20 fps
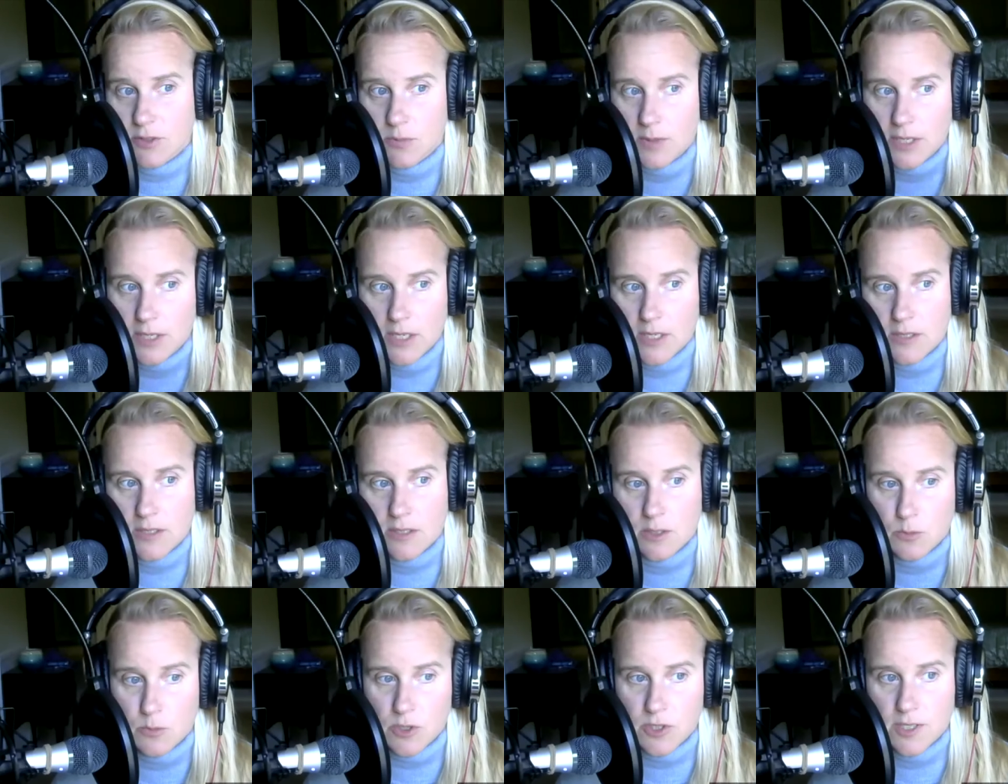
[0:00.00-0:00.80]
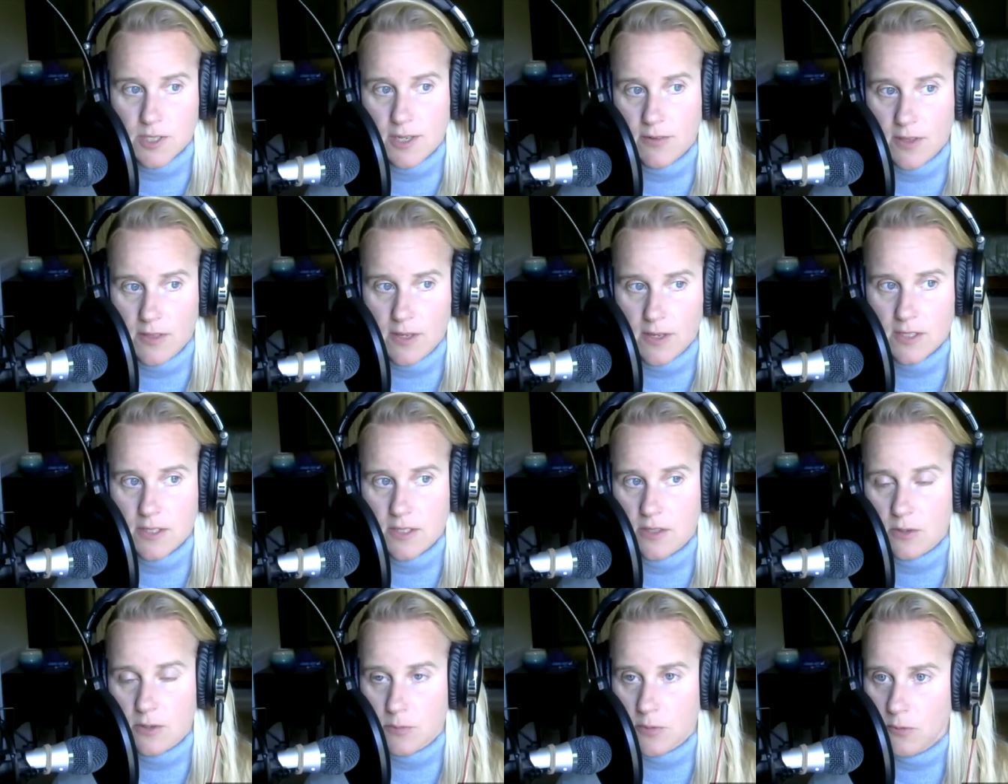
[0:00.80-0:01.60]
many kids in sports and everything. It's
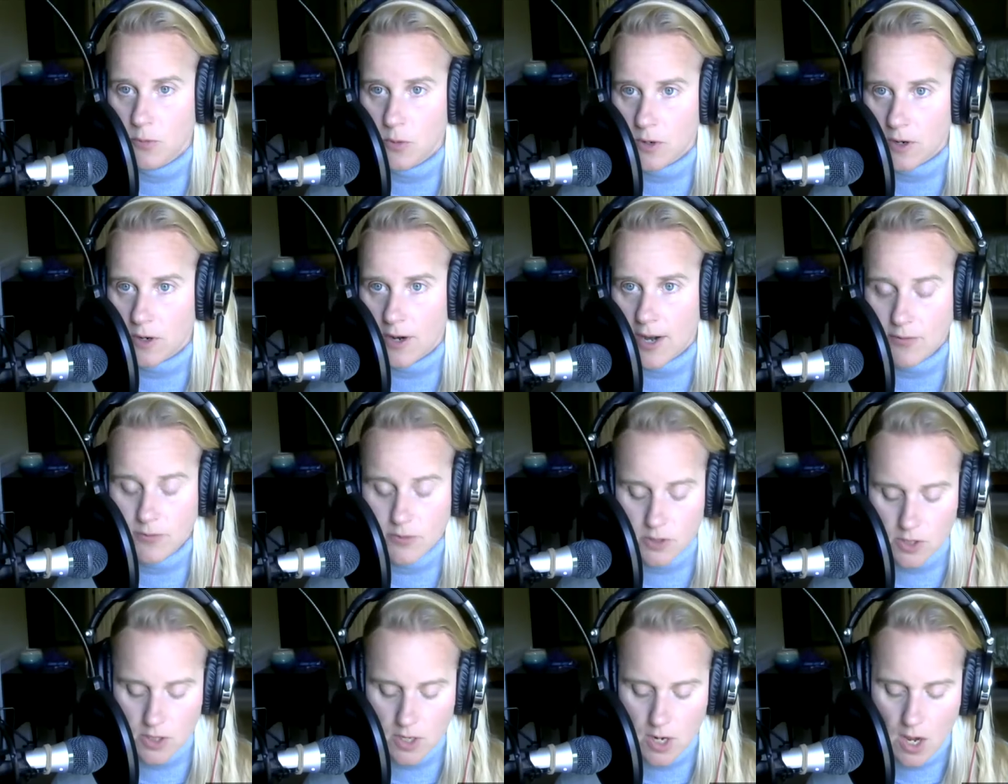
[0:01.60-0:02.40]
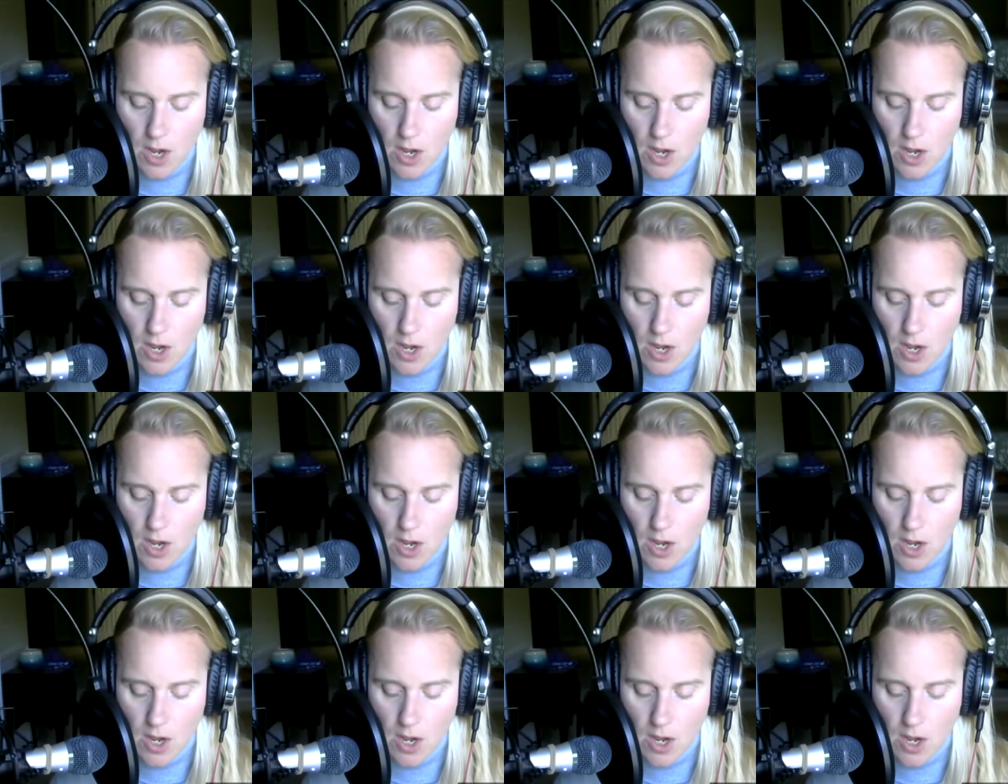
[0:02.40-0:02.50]
either before or after.